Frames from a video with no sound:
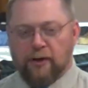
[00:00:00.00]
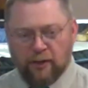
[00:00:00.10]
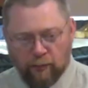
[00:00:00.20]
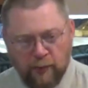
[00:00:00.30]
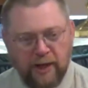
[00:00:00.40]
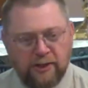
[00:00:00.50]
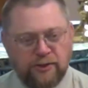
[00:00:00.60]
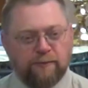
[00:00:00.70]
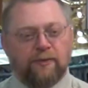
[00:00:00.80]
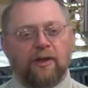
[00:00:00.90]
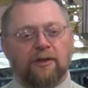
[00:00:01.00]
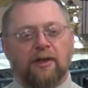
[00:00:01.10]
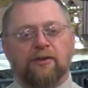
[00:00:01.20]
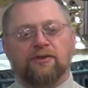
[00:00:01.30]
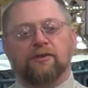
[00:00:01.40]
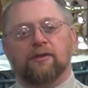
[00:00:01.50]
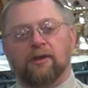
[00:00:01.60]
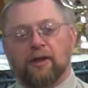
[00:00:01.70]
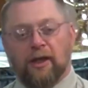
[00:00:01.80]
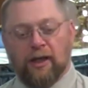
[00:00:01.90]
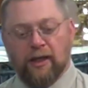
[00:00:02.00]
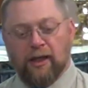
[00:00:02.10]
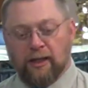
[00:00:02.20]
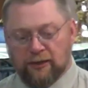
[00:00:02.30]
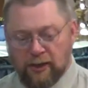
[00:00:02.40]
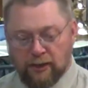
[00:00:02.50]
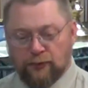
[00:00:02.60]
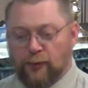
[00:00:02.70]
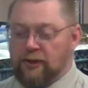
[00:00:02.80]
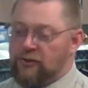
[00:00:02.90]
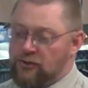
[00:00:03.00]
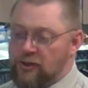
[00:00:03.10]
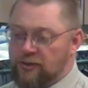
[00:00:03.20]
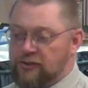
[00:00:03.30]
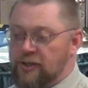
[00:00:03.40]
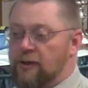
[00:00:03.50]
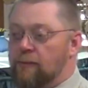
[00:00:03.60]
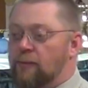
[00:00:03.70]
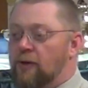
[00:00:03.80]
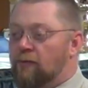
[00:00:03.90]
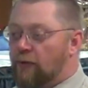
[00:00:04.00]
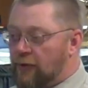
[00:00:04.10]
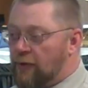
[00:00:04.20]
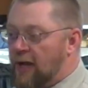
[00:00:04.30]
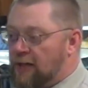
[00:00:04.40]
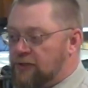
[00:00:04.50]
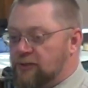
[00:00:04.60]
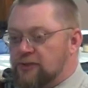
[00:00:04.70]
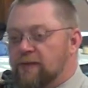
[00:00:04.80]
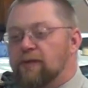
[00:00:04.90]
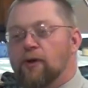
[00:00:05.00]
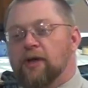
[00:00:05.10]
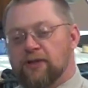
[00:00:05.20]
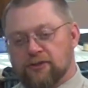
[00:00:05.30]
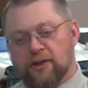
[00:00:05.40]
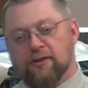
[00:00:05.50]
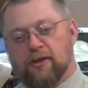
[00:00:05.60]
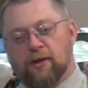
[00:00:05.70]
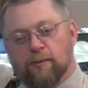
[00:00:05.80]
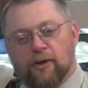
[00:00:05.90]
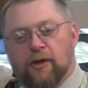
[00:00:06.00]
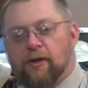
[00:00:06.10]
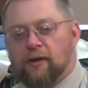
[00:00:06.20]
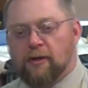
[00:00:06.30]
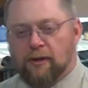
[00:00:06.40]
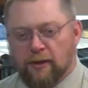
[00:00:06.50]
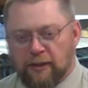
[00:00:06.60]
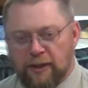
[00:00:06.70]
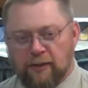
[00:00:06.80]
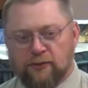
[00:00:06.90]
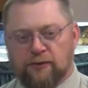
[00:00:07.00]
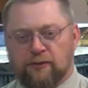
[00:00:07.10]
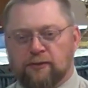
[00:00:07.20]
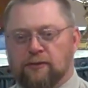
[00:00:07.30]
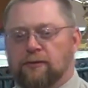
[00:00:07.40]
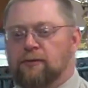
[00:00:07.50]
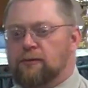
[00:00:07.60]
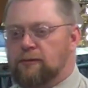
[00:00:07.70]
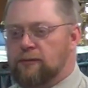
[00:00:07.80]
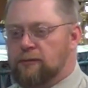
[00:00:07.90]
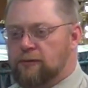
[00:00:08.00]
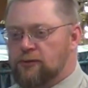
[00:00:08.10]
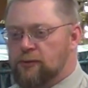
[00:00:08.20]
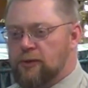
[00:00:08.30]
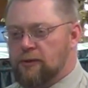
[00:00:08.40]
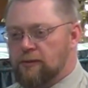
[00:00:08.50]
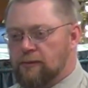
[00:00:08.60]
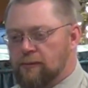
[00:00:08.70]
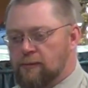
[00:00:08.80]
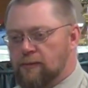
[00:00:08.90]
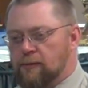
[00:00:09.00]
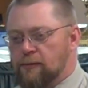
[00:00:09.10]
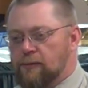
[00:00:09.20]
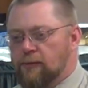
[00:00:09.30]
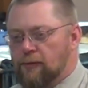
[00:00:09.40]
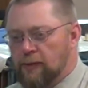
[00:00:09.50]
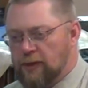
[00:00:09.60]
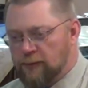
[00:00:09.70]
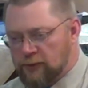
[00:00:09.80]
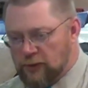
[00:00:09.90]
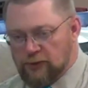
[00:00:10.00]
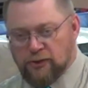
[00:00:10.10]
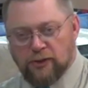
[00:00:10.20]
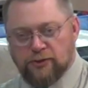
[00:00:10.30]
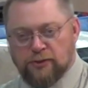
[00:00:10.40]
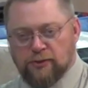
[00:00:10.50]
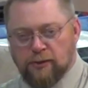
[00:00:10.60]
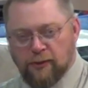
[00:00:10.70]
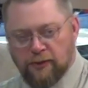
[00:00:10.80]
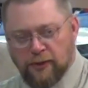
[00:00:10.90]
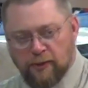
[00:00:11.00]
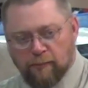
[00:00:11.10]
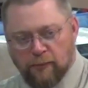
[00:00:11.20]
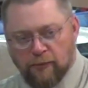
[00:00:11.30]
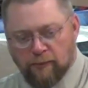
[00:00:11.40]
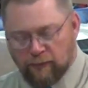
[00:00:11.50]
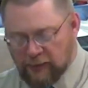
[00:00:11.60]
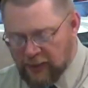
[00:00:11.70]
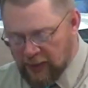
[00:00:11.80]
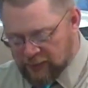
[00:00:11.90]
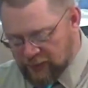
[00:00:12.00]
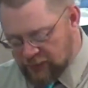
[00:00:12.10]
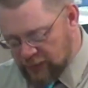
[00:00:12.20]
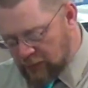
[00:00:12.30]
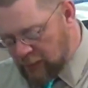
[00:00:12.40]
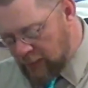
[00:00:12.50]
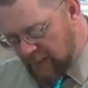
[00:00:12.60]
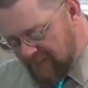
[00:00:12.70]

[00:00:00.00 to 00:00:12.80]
In a rage, you've done this. And God threatened to judge them for their actions, even though he sent them against Judah. He was going to judge them for the actions of their heart.